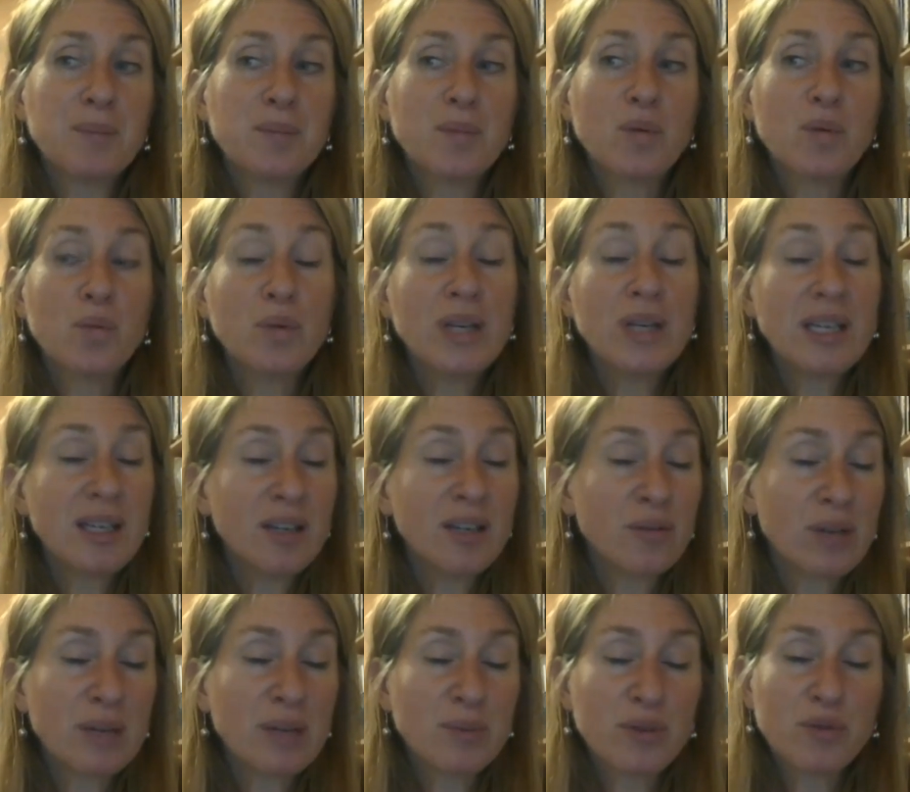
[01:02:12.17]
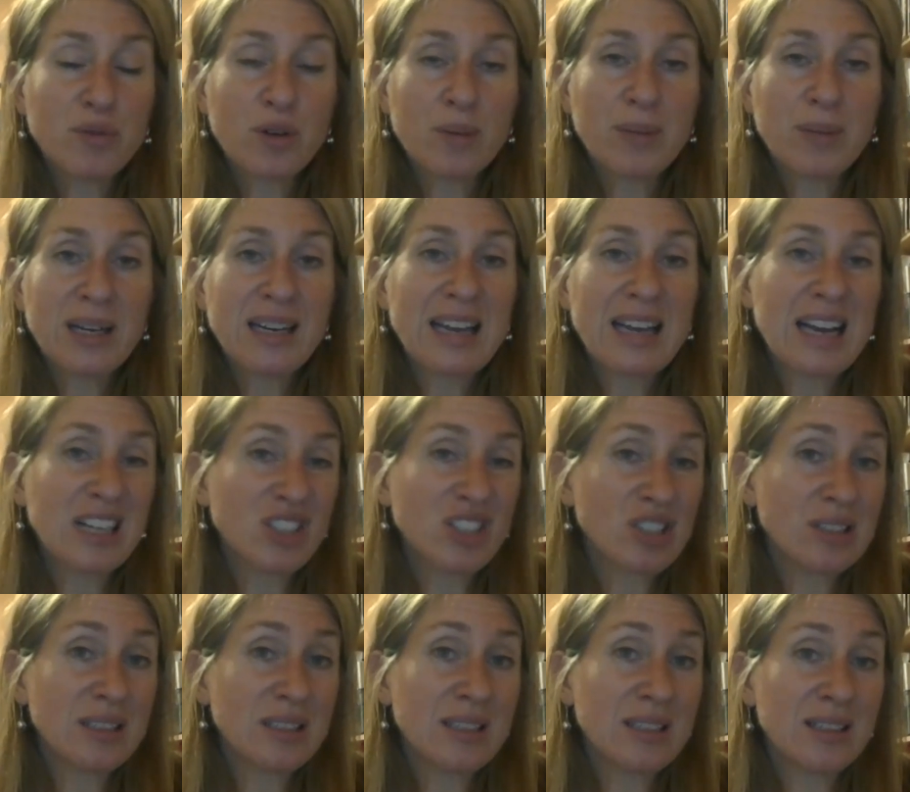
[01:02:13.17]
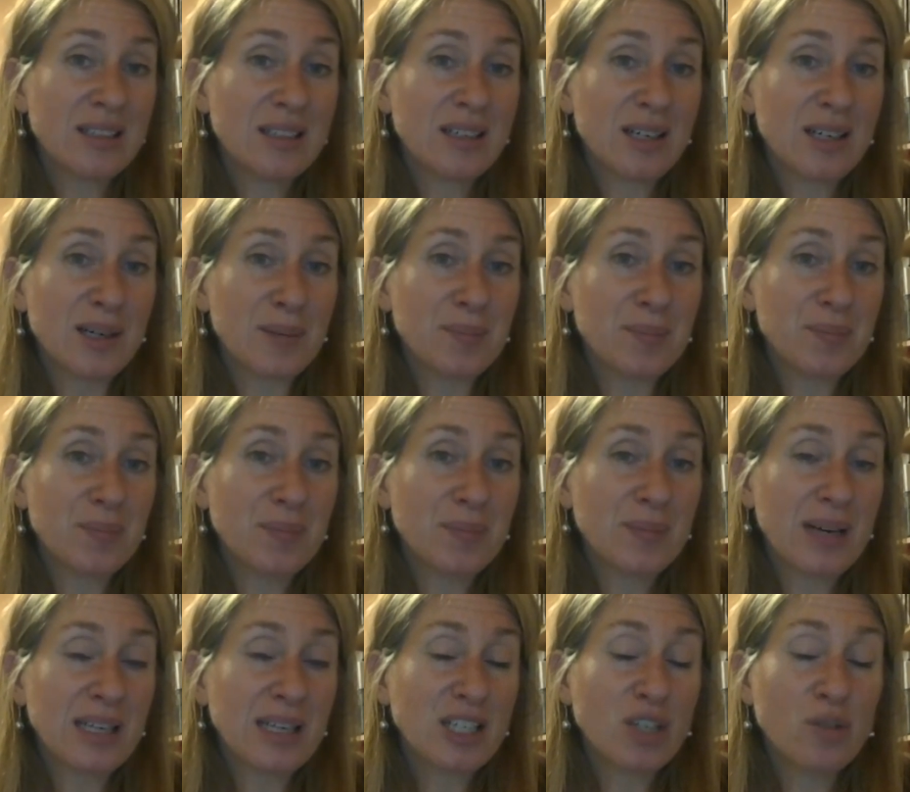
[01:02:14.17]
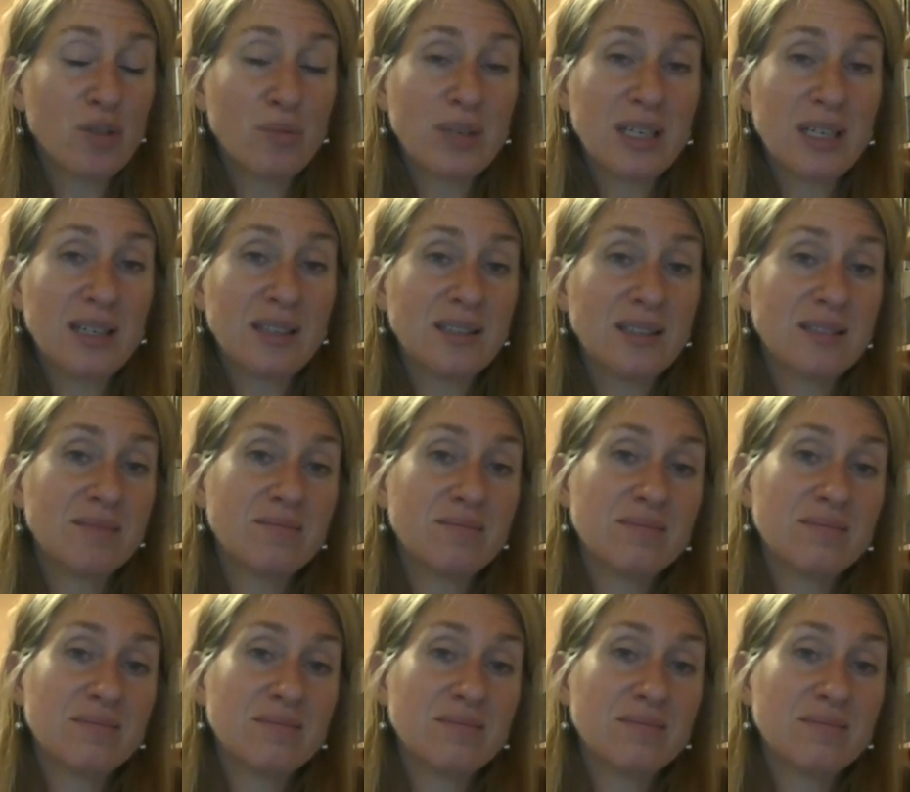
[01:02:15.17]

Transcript: reading right before bed, actually, I can read,